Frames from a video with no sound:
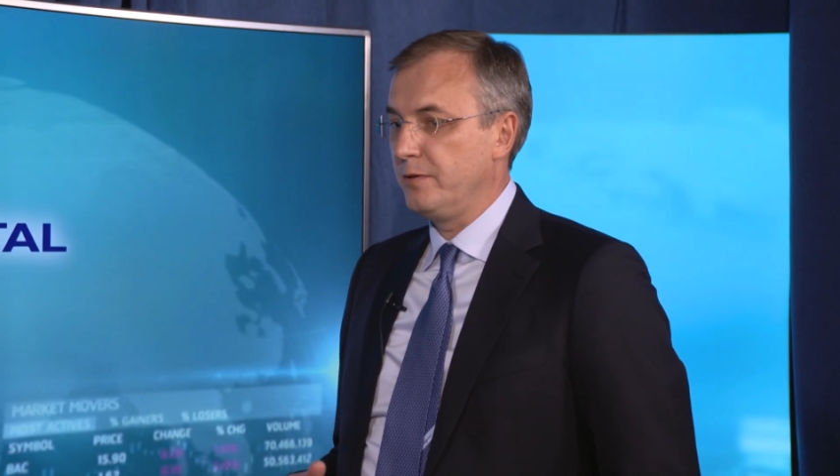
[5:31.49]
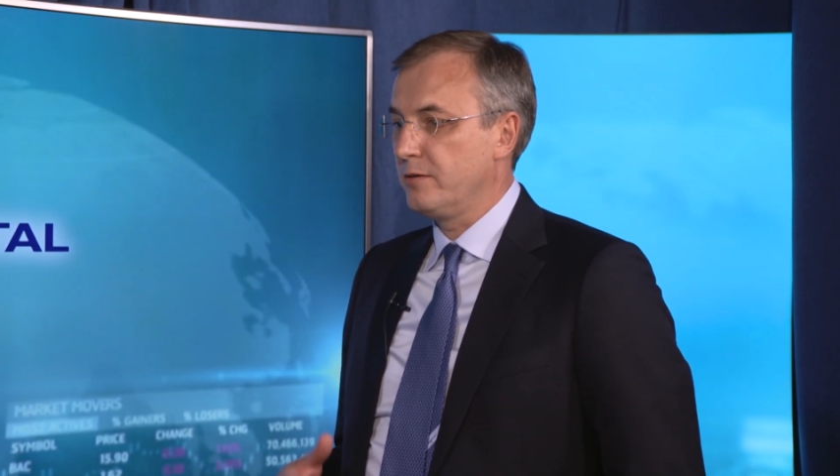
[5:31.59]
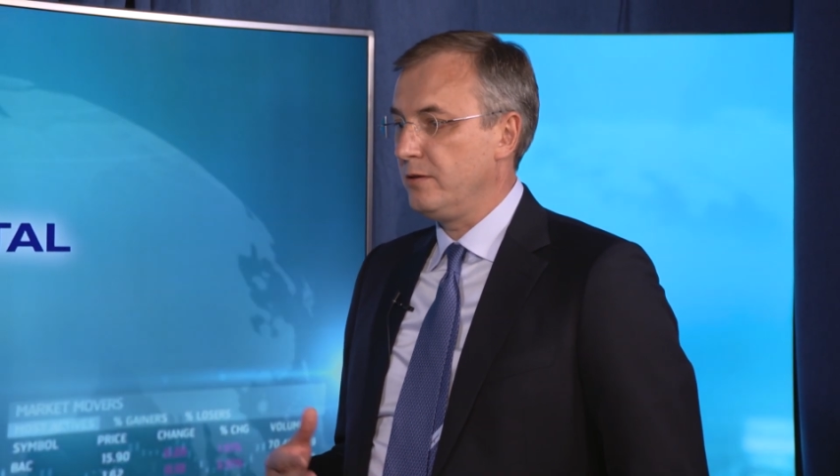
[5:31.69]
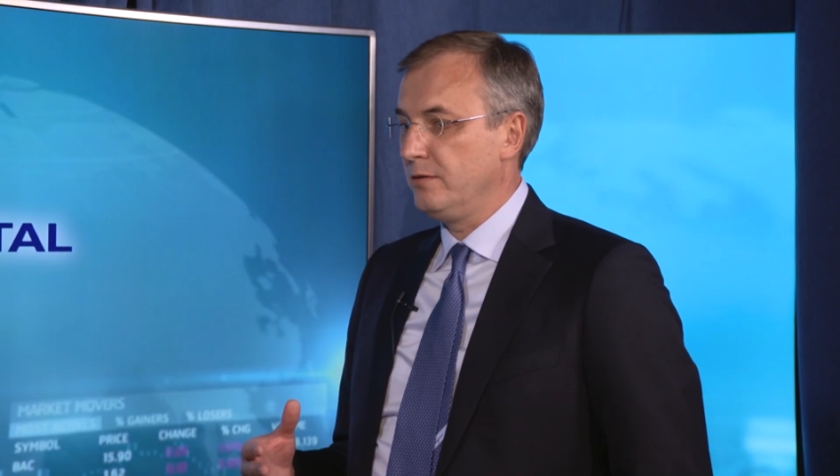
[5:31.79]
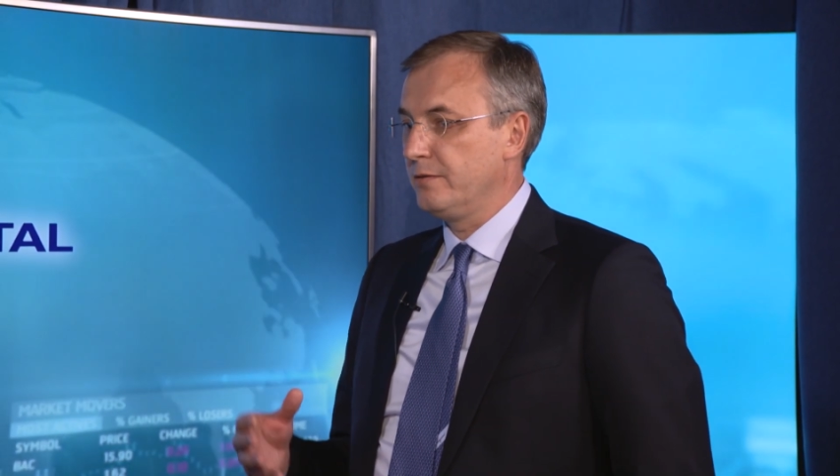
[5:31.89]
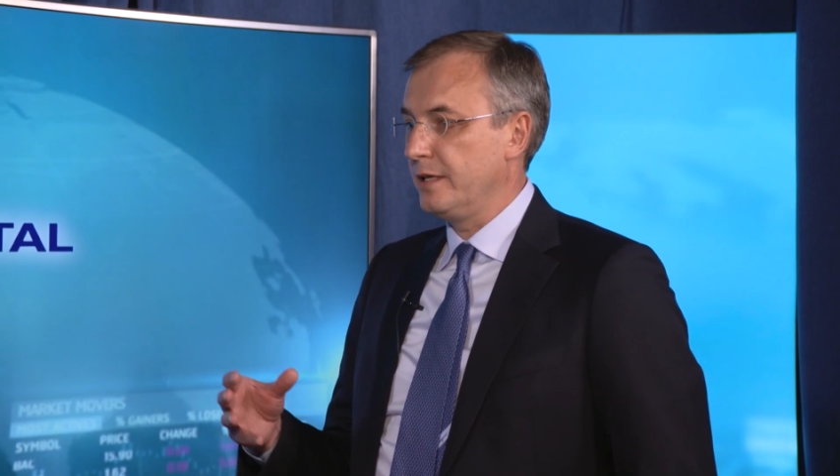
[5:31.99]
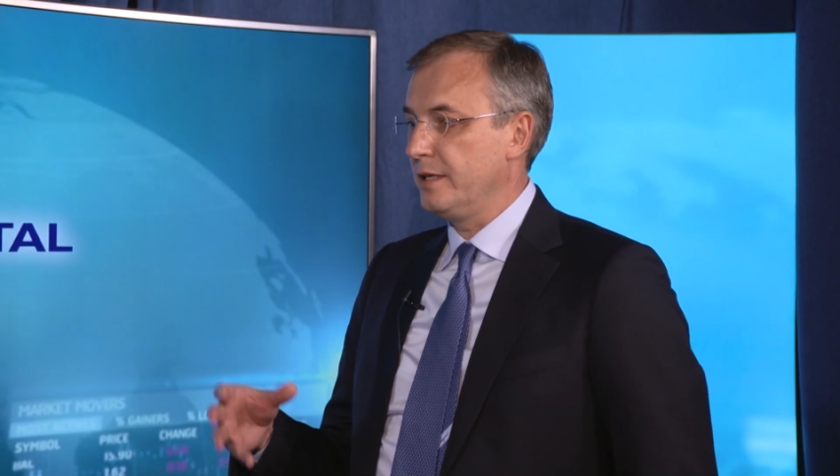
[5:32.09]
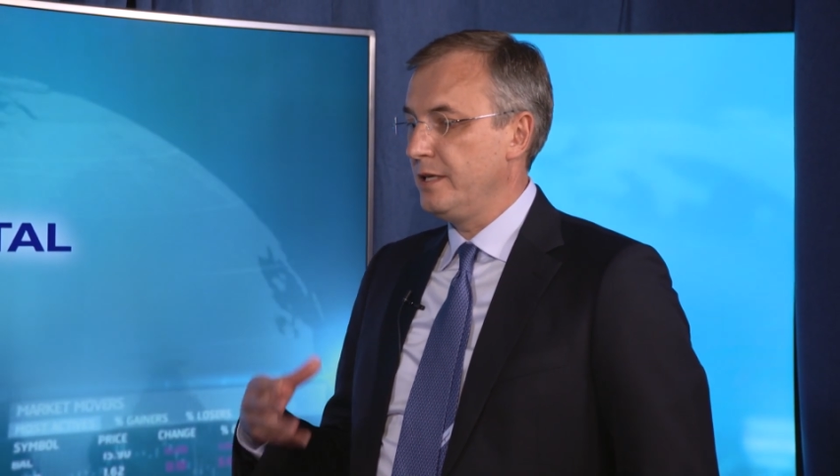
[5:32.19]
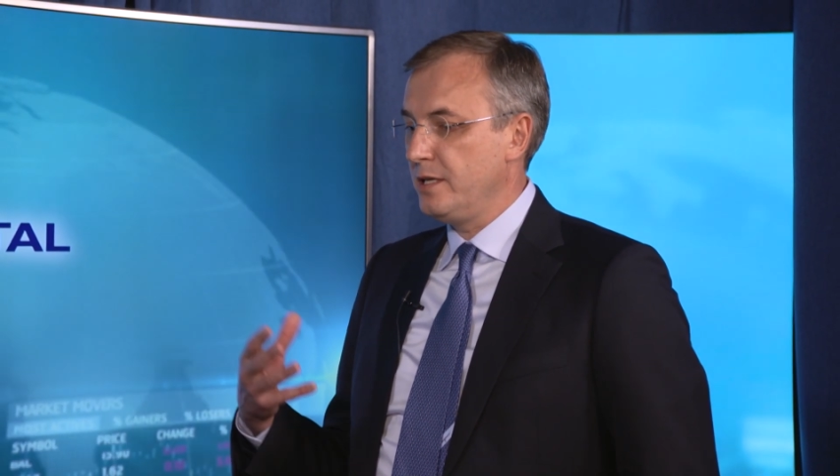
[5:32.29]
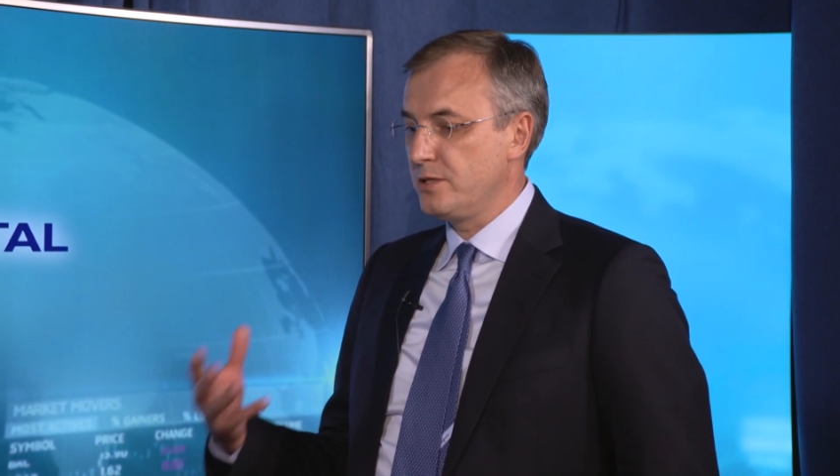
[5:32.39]
we call
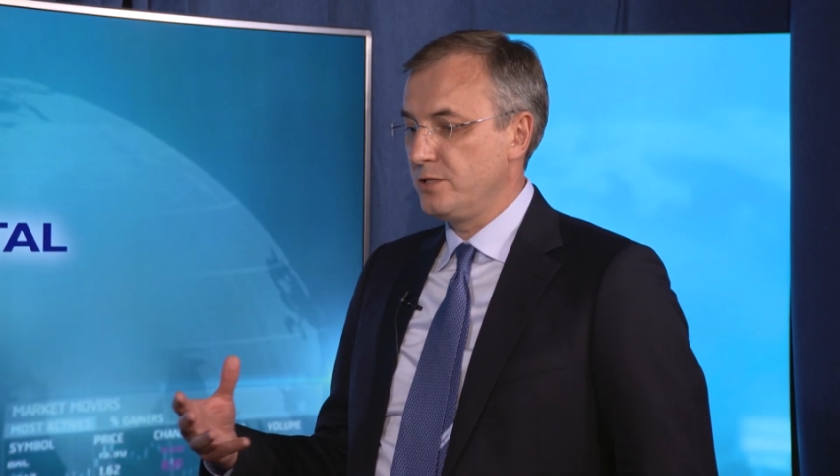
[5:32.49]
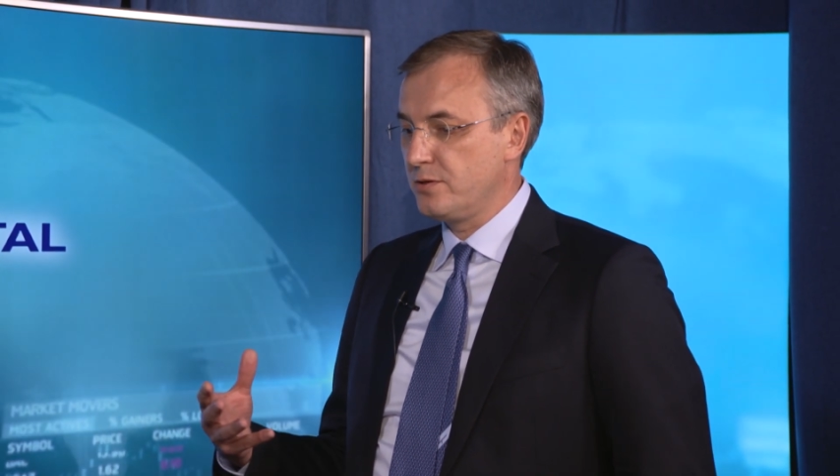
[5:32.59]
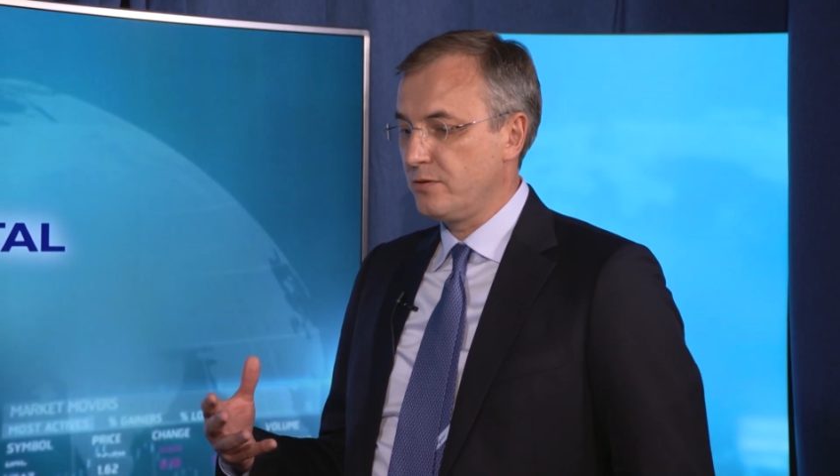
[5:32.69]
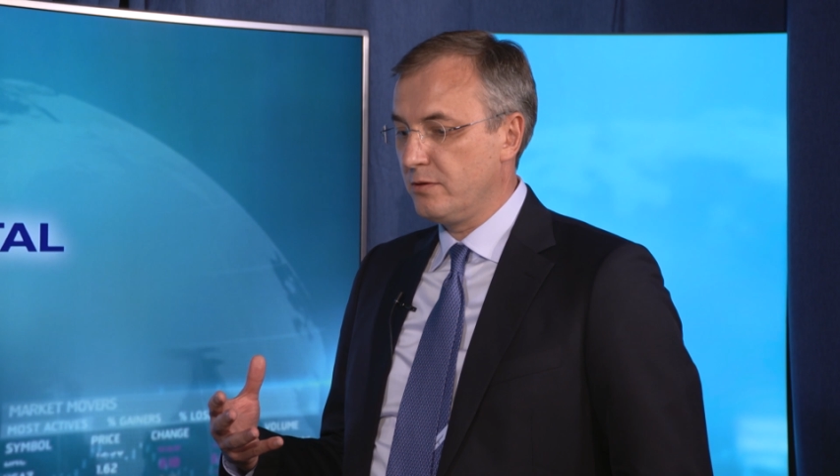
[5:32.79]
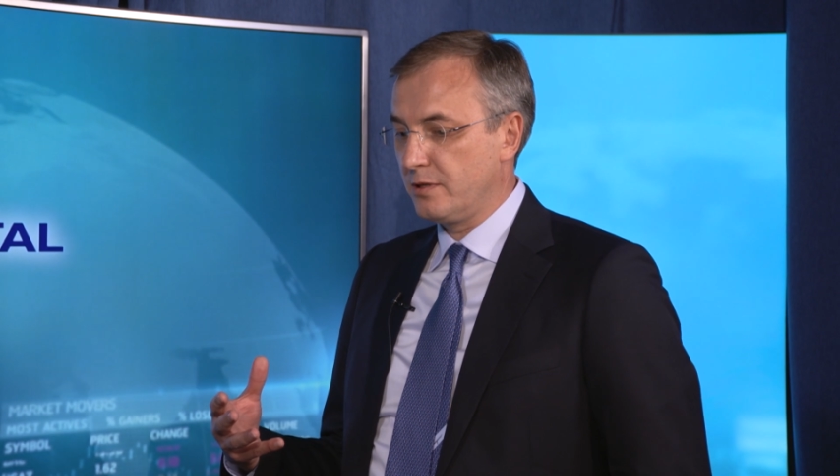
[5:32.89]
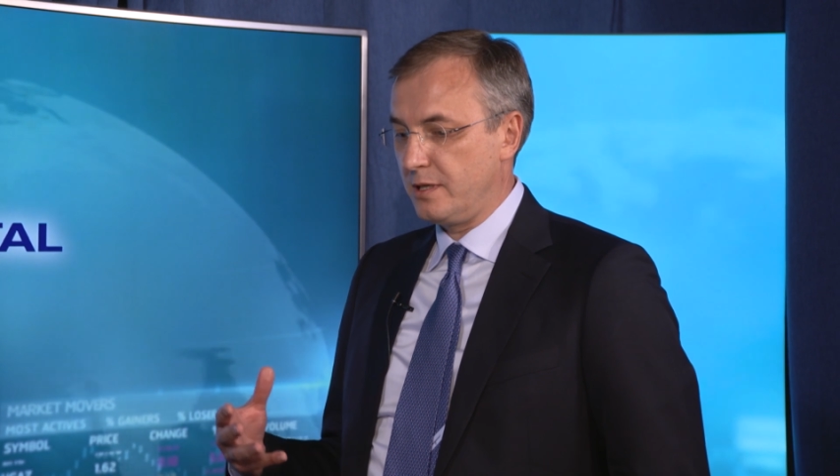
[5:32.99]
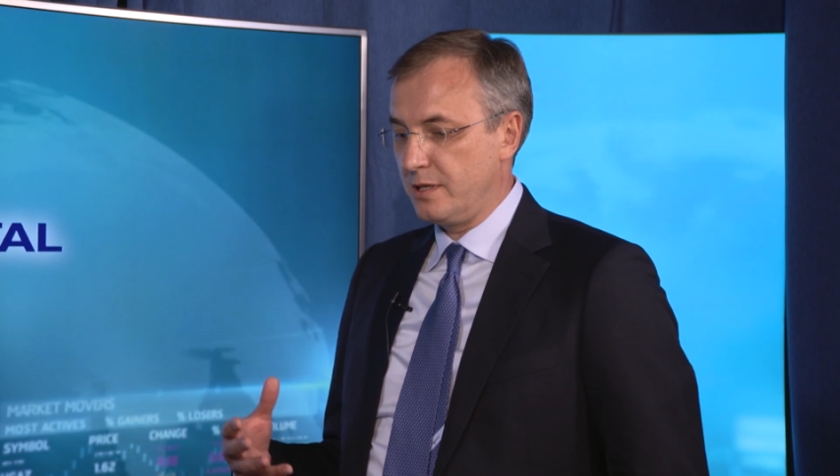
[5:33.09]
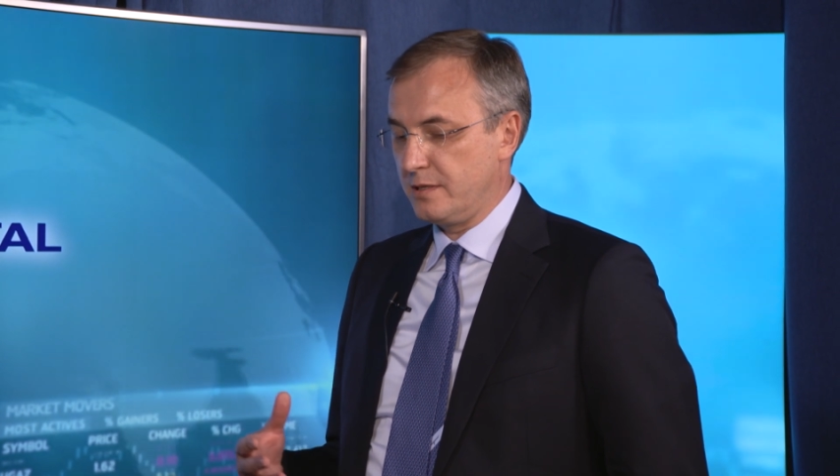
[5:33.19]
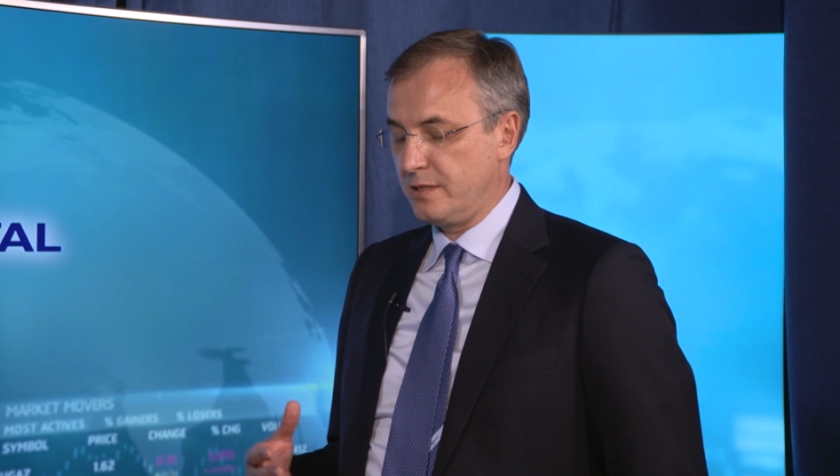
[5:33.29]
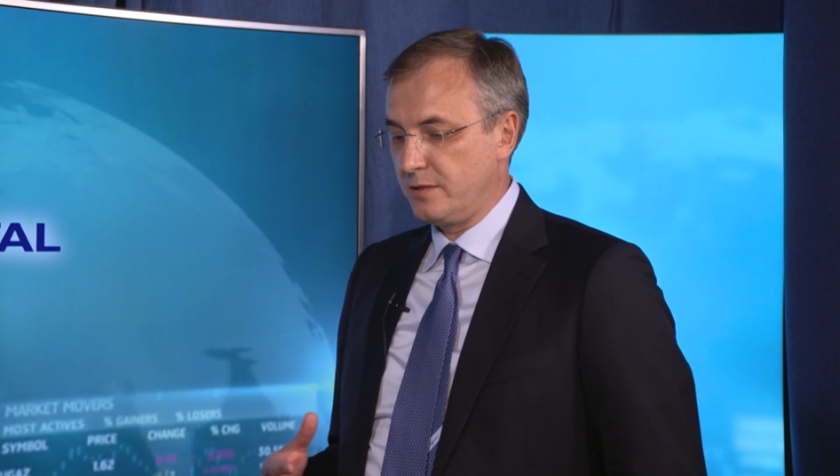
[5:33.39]
the ESG
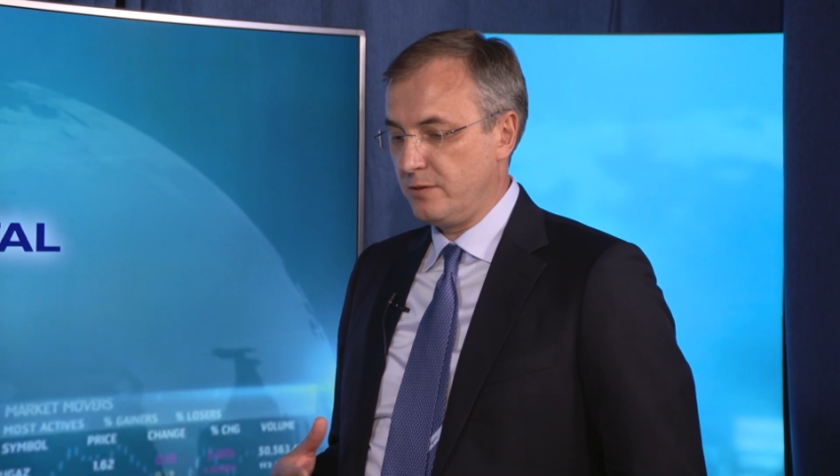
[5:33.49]
scorecards.